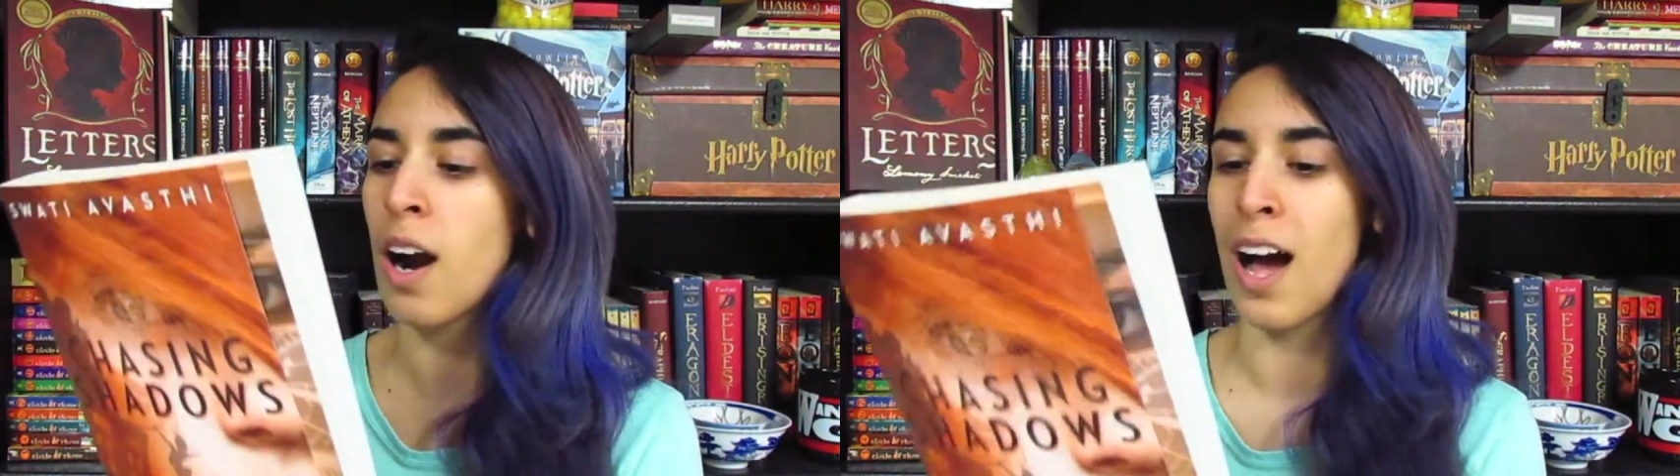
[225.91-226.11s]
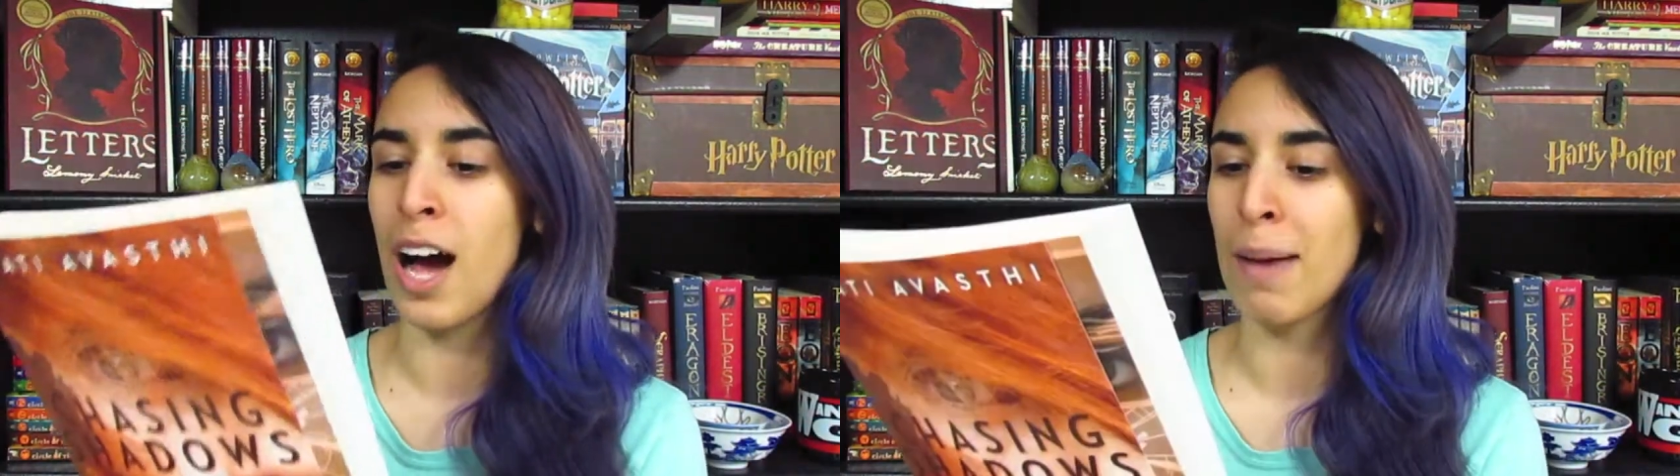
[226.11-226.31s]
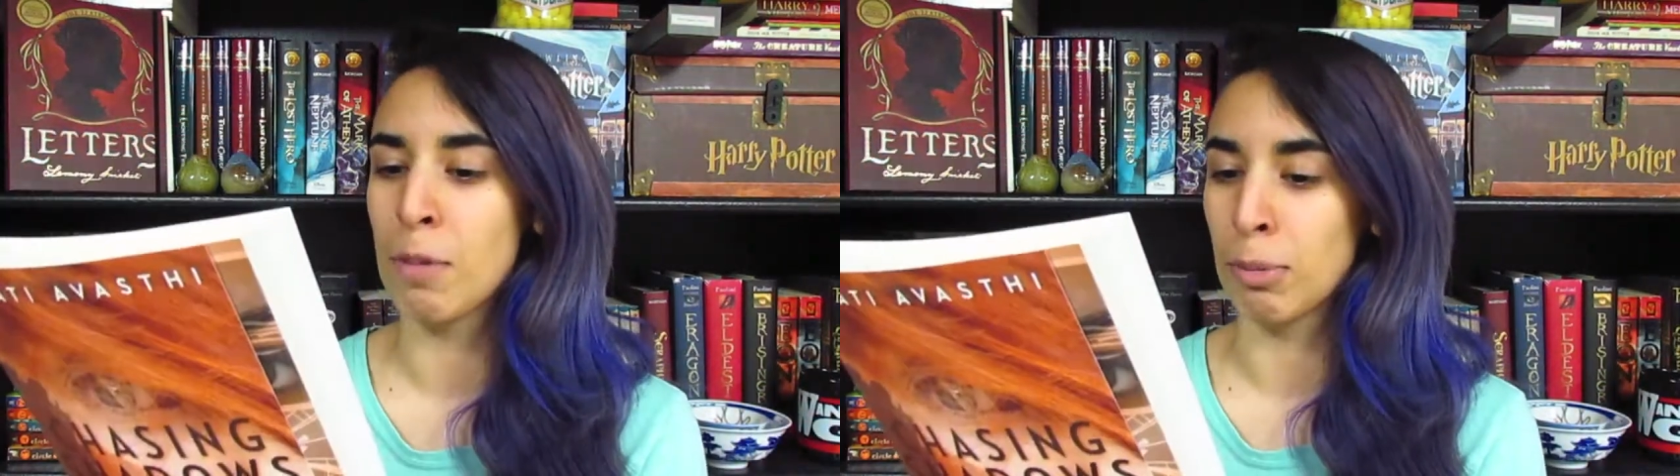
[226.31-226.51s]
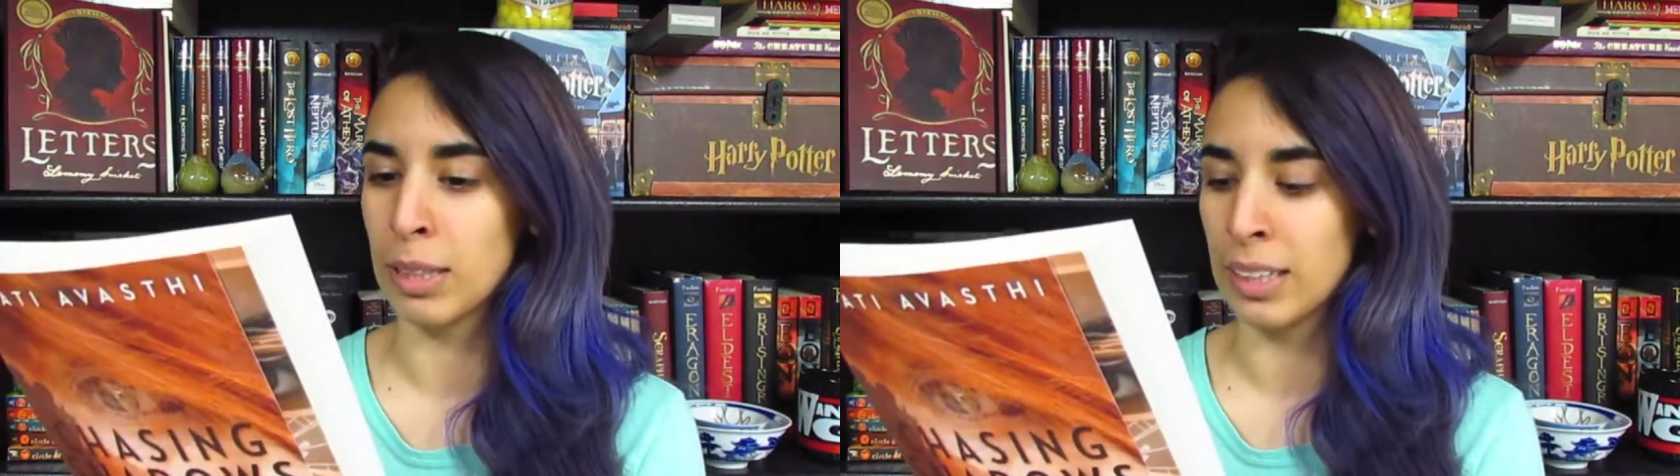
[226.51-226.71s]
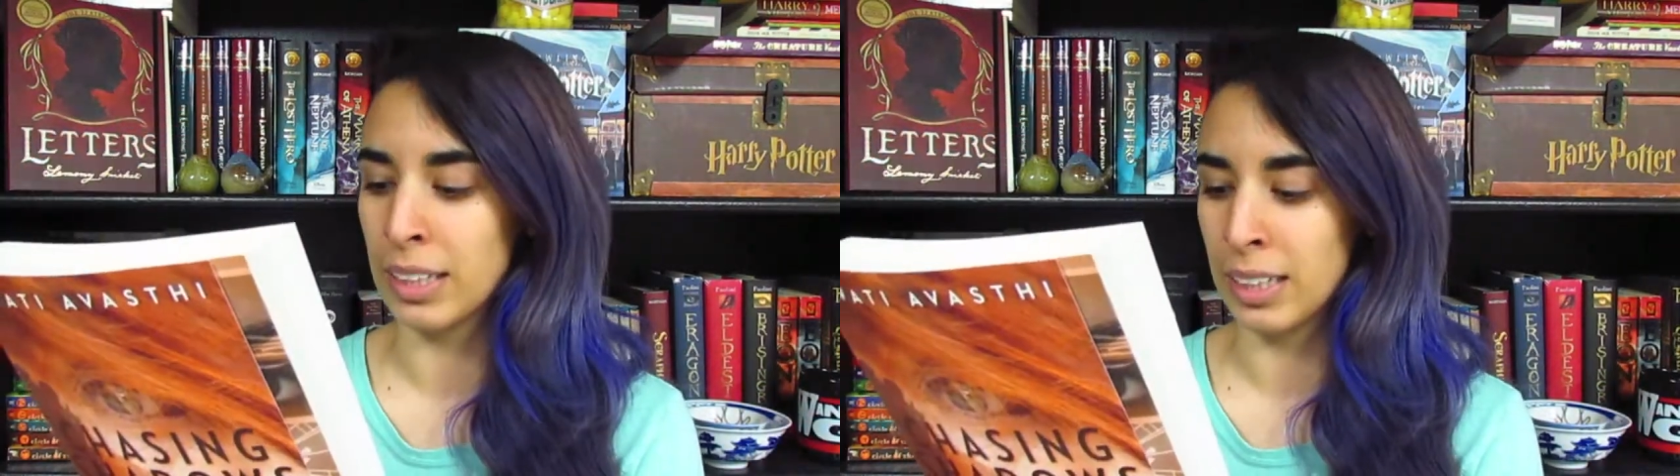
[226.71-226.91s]
I'm
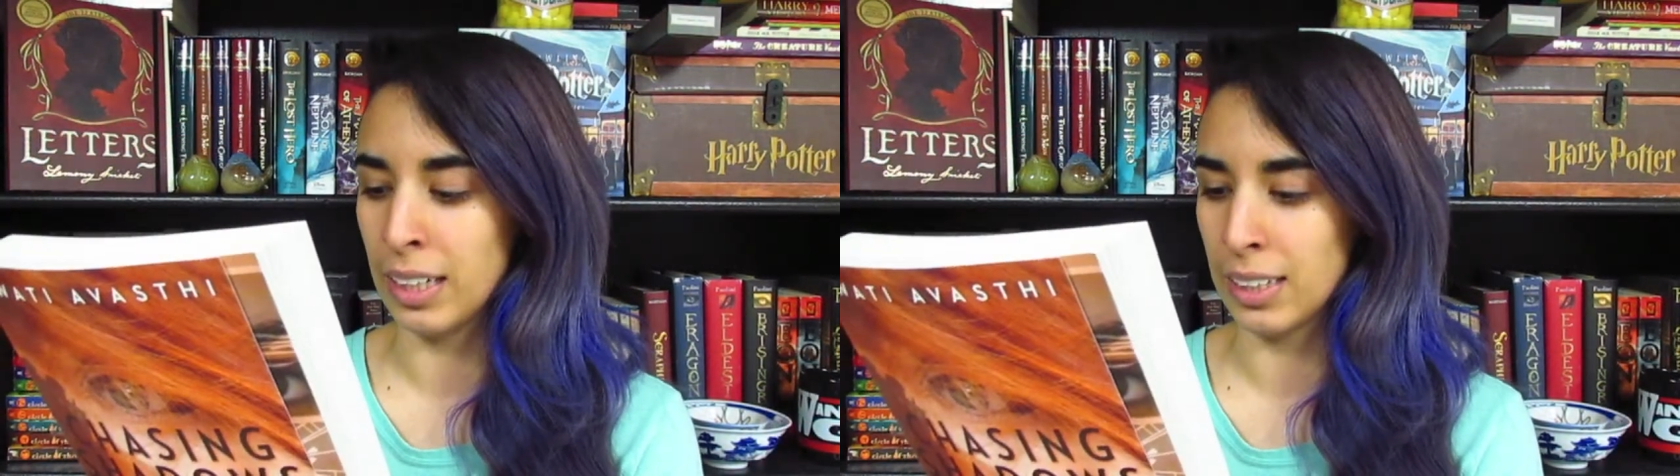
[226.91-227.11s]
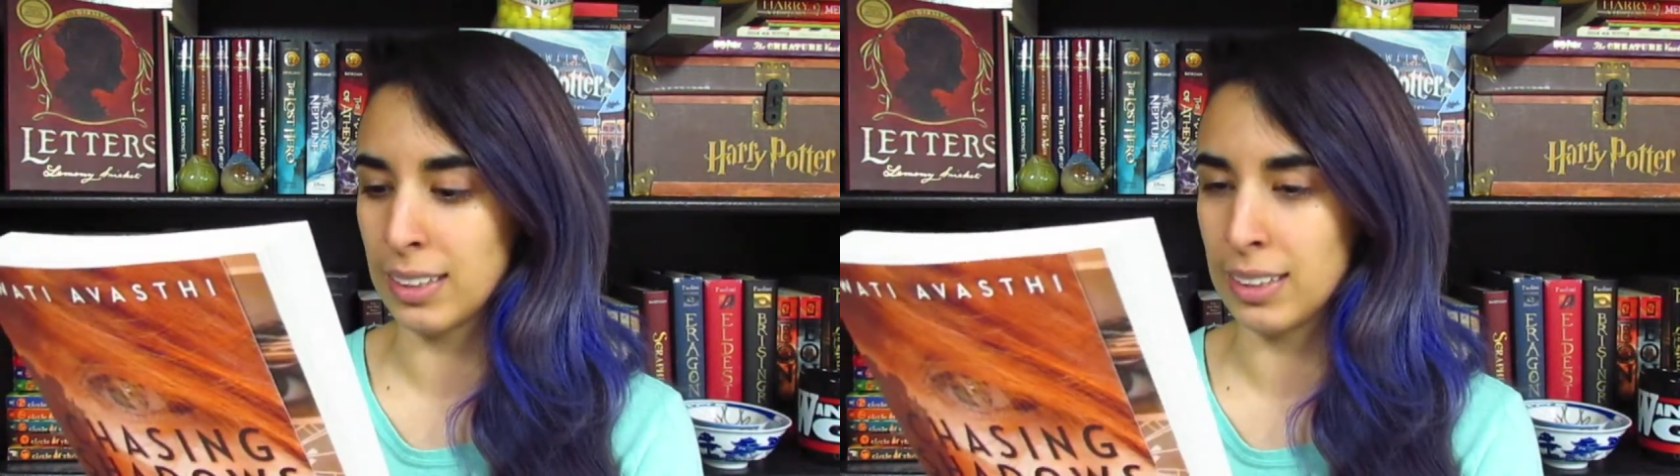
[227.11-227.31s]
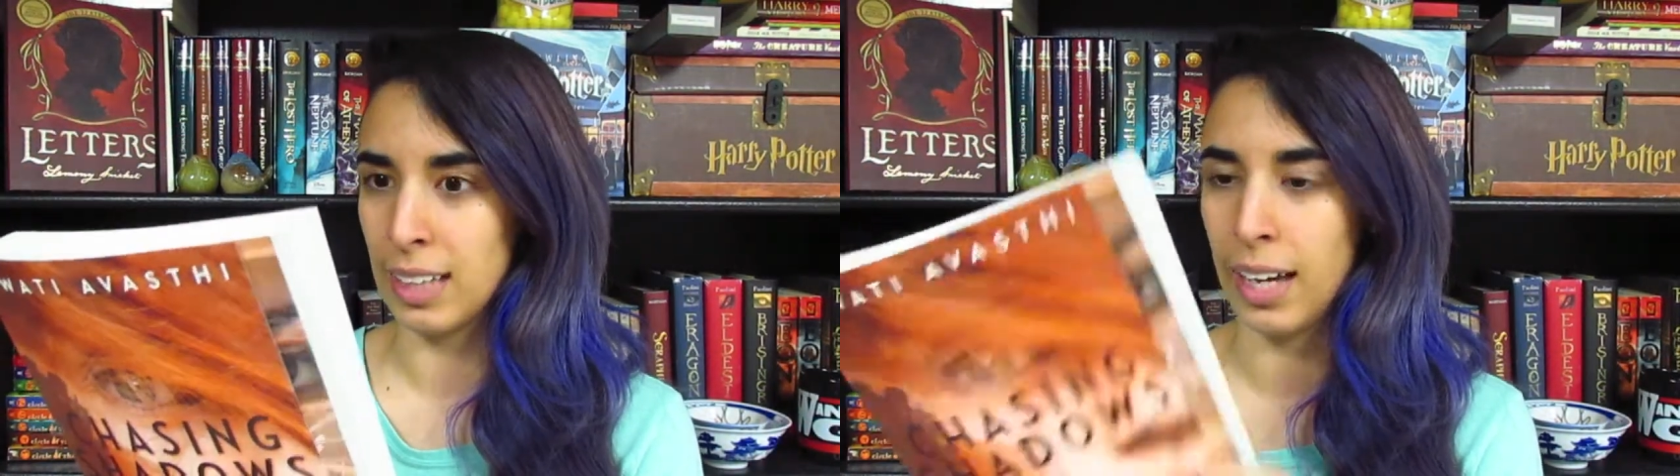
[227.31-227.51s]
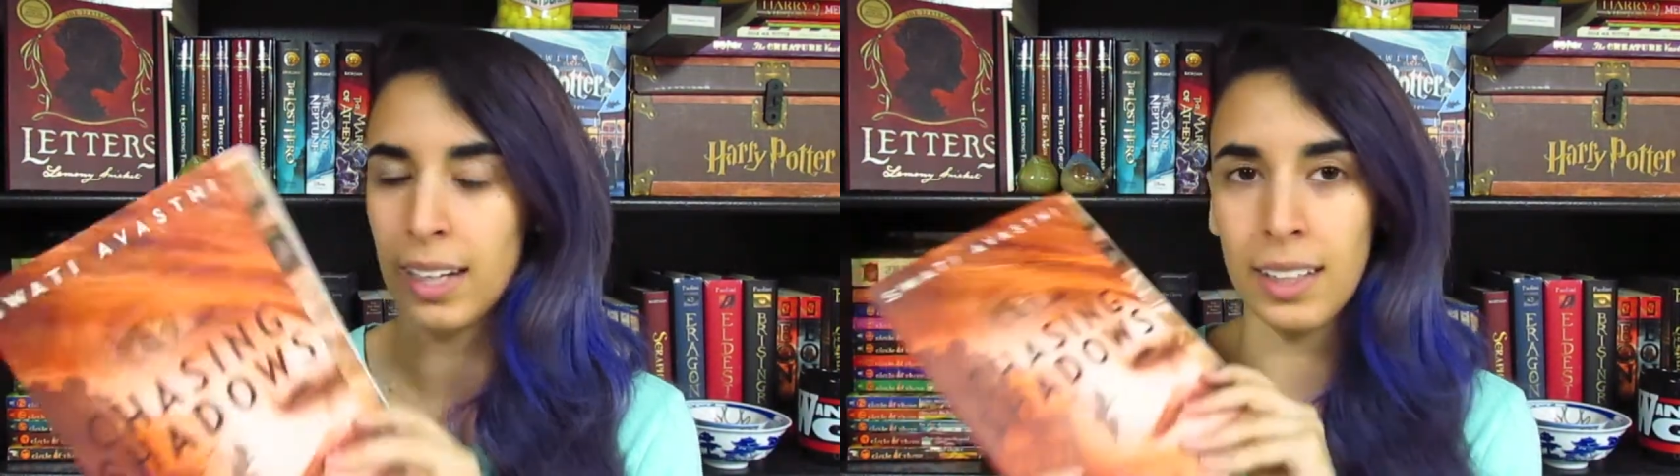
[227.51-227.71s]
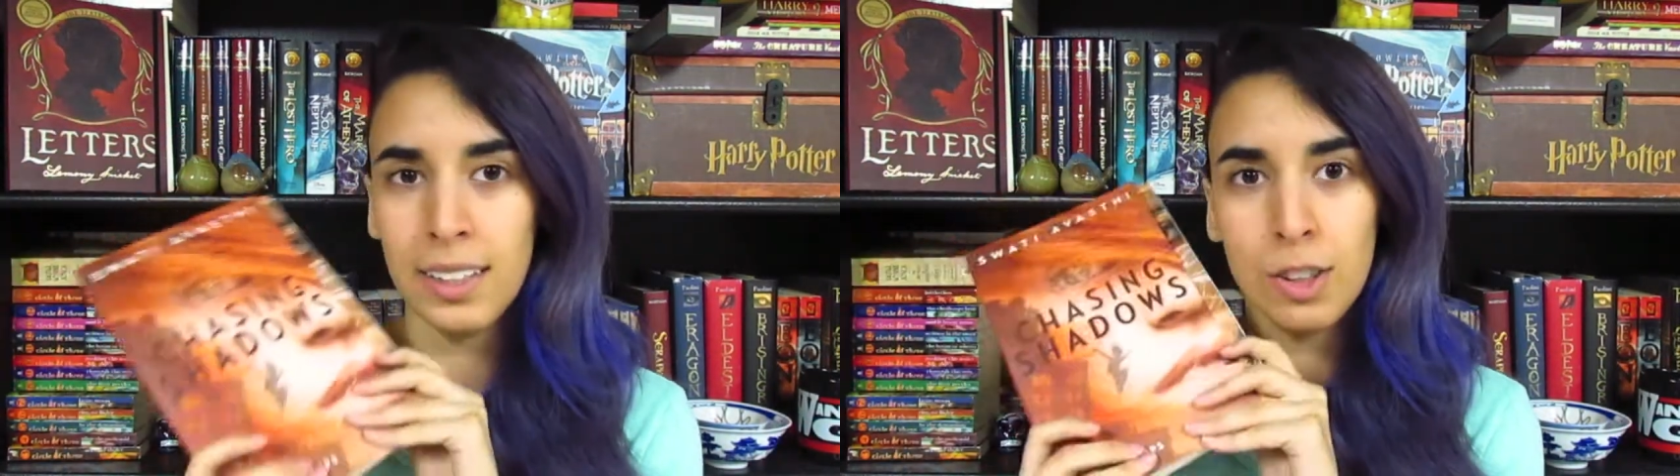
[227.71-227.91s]
really
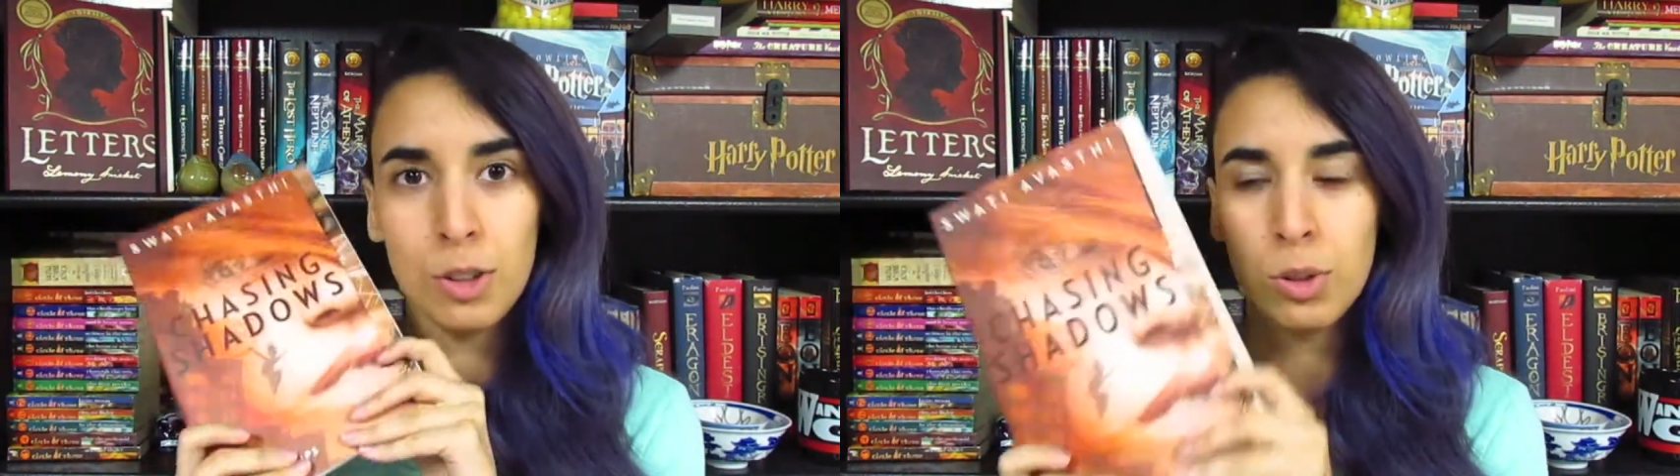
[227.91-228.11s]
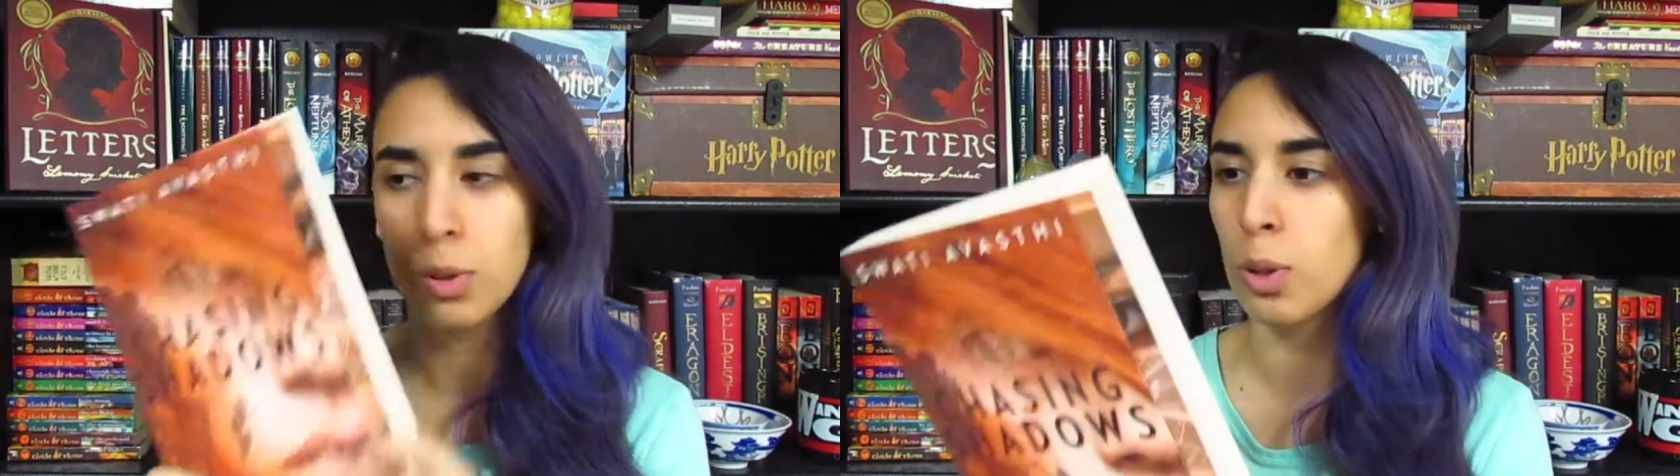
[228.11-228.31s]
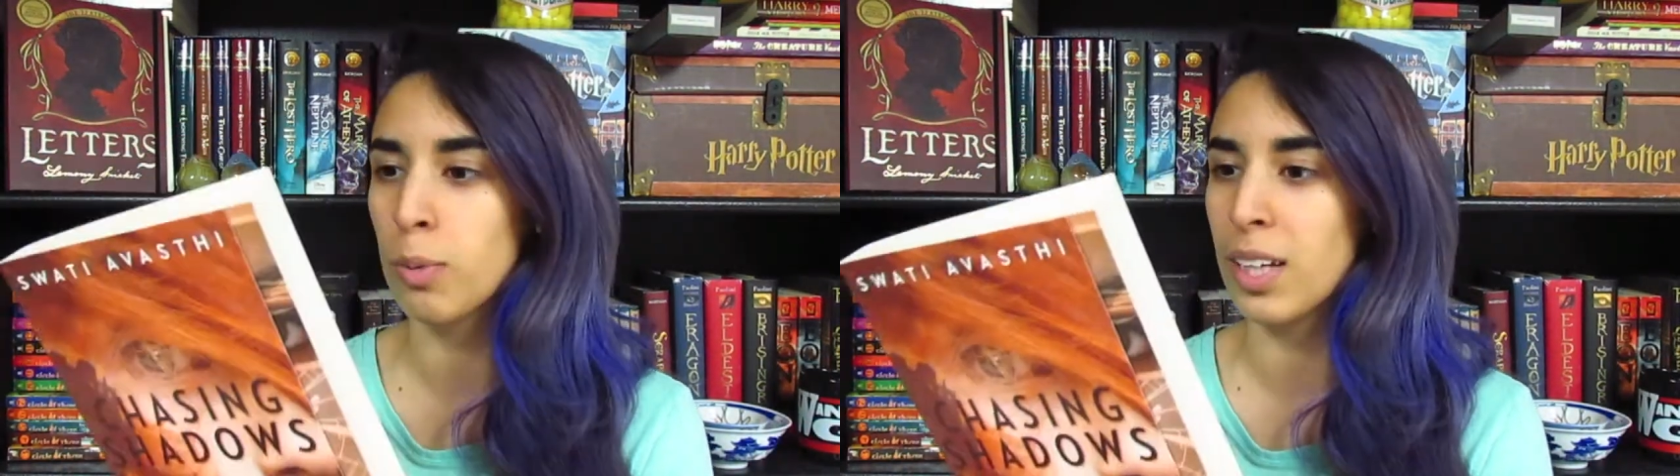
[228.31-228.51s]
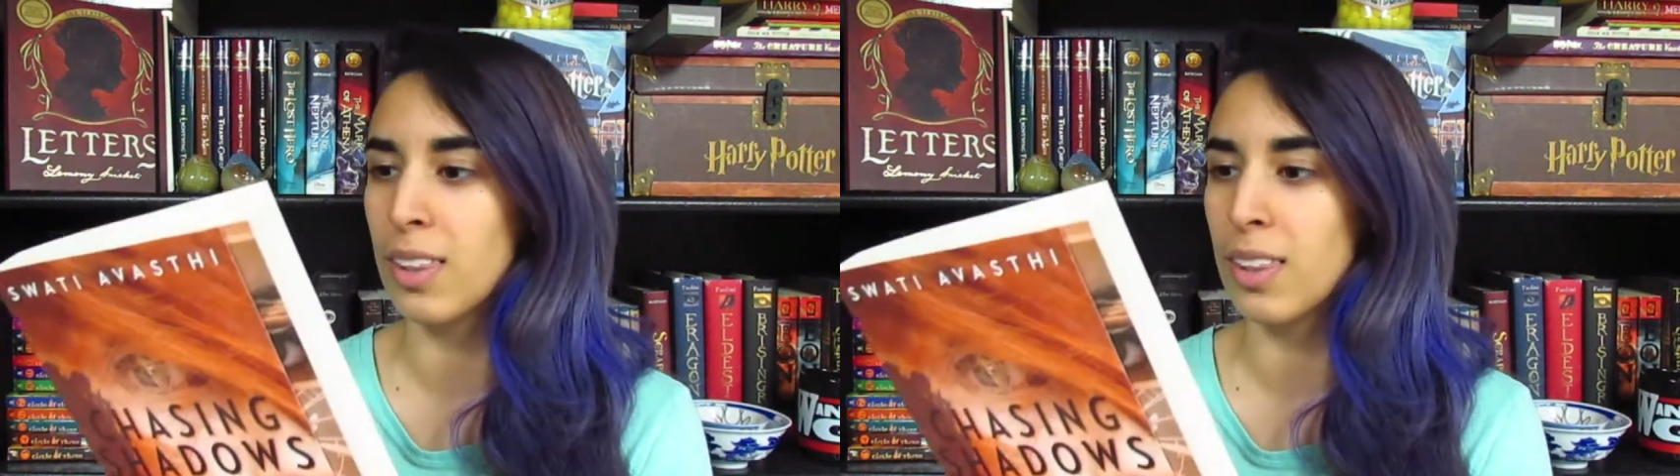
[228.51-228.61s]
excited to read